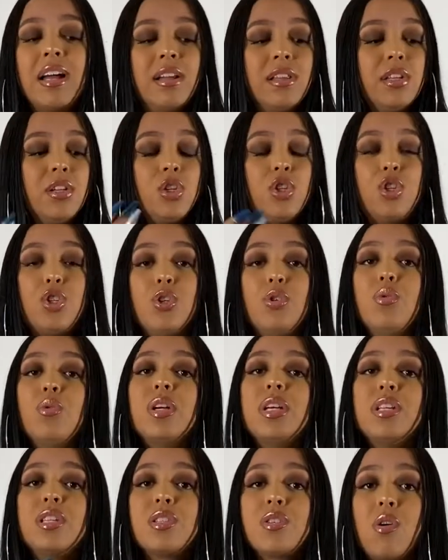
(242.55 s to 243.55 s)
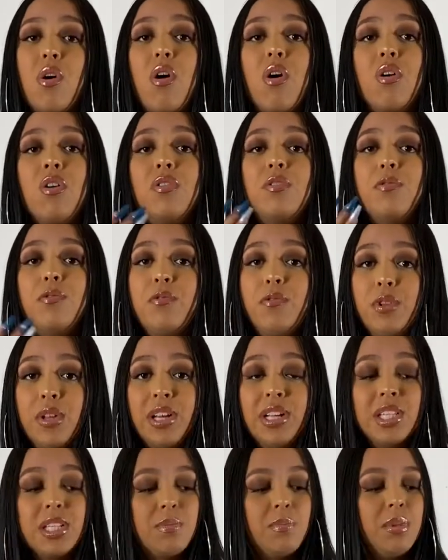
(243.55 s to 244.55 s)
this shoe is called Flint,